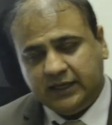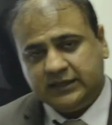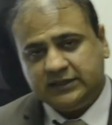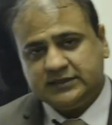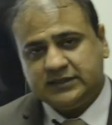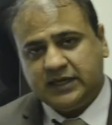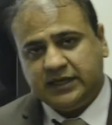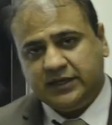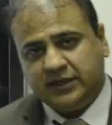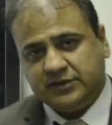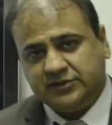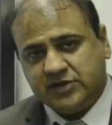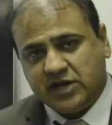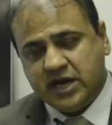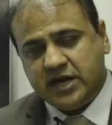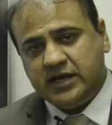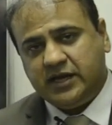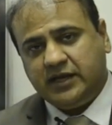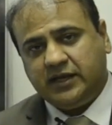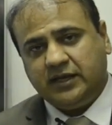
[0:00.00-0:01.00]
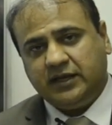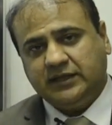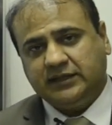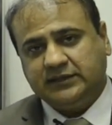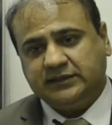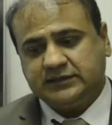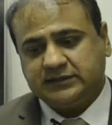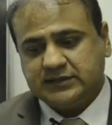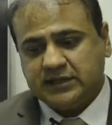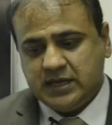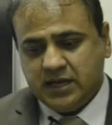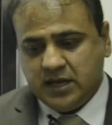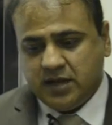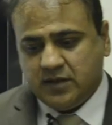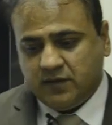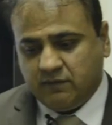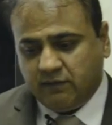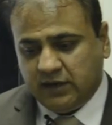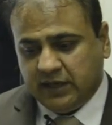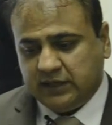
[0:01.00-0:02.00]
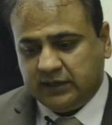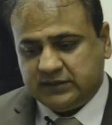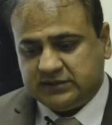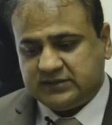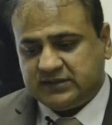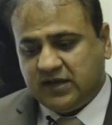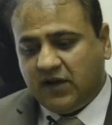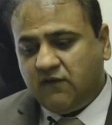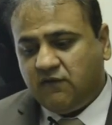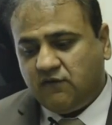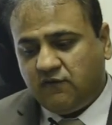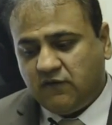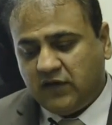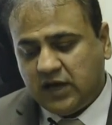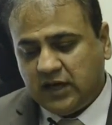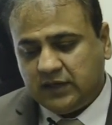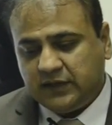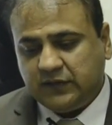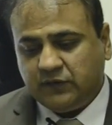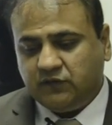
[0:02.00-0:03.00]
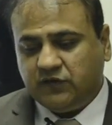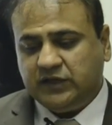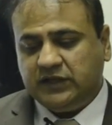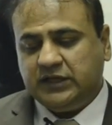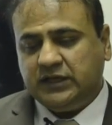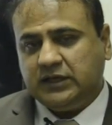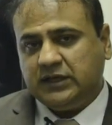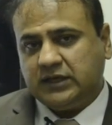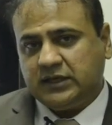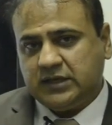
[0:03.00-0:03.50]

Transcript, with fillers: Insider trading is when someone within